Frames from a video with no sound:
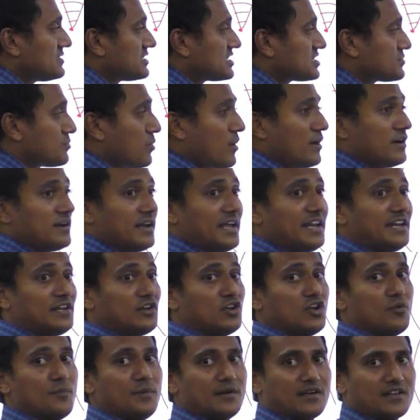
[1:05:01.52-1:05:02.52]
6.9
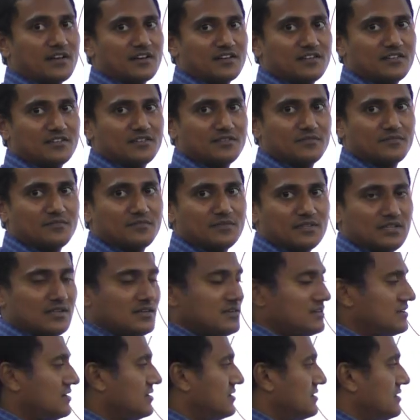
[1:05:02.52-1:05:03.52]
km.
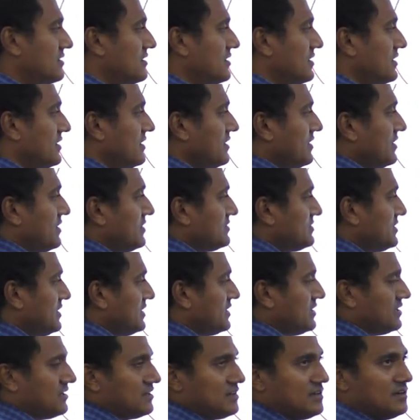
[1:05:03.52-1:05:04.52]

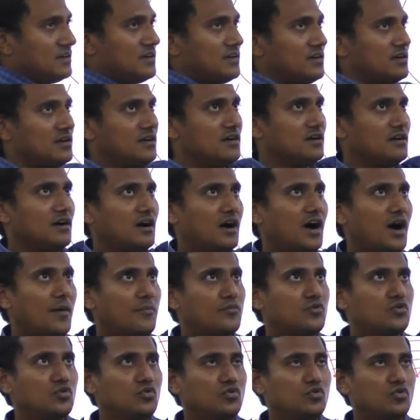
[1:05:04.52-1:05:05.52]
See,
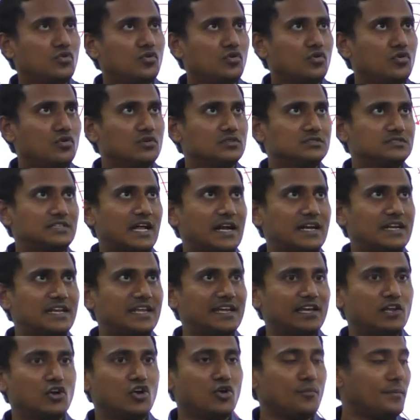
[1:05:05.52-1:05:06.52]
up to
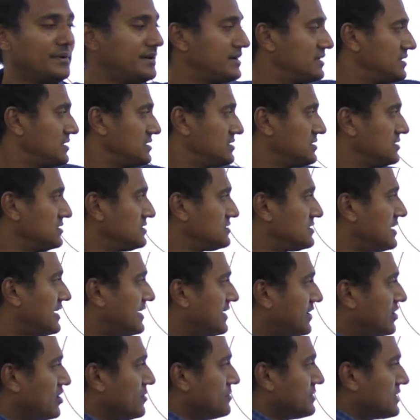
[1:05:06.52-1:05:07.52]
30 kilometers, this is
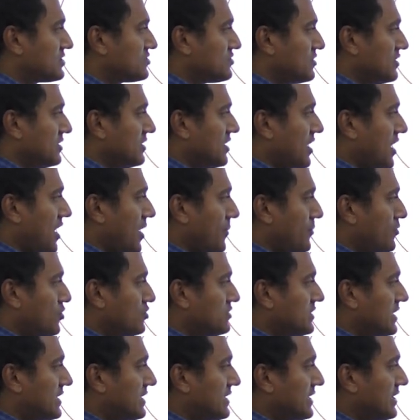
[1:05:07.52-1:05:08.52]
30 kilometers actually, up
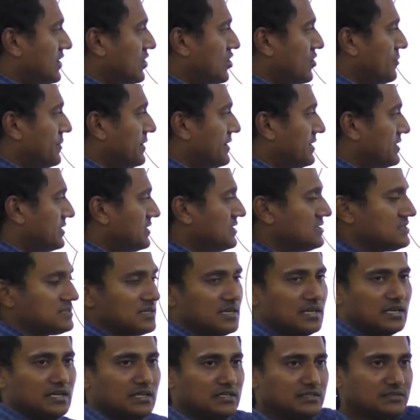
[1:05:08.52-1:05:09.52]
to 30 kilometers,
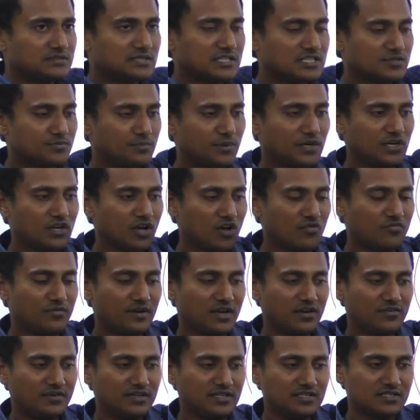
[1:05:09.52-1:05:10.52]
the speed of
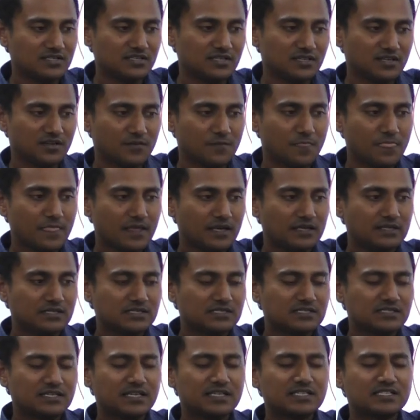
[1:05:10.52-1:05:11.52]
wave is
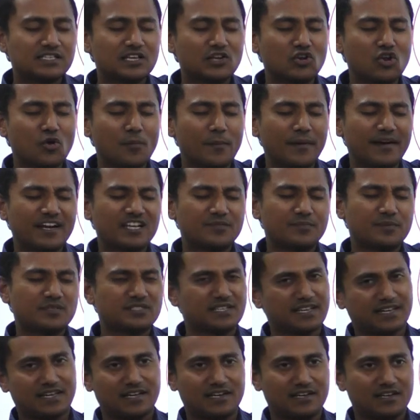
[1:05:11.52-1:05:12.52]
6 km per
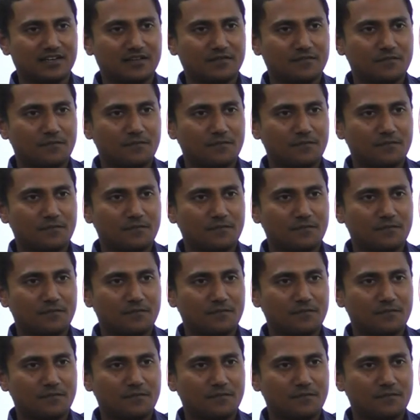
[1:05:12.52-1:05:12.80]
second.